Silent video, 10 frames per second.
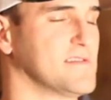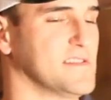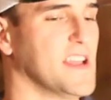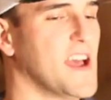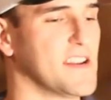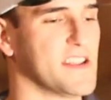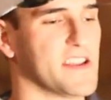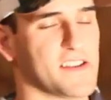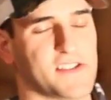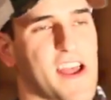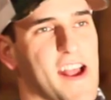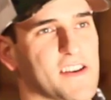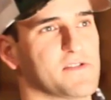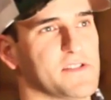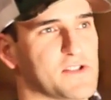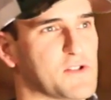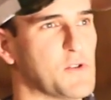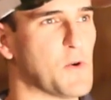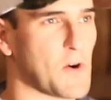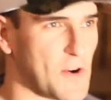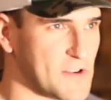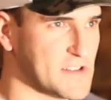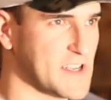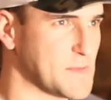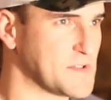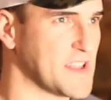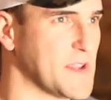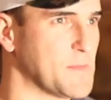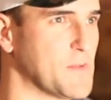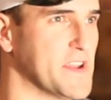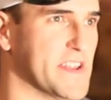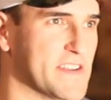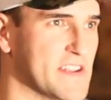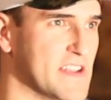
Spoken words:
The idea is to actually score, help the team win.